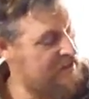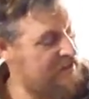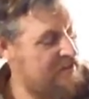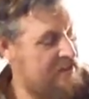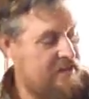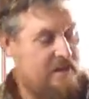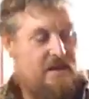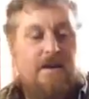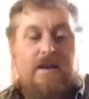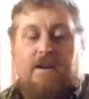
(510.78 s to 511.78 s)
And
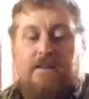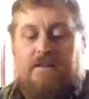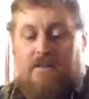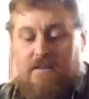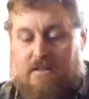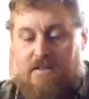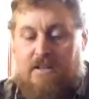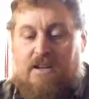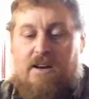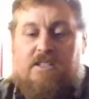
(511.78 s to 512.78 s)

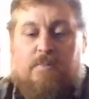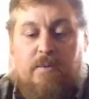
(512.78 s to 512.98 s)
it cost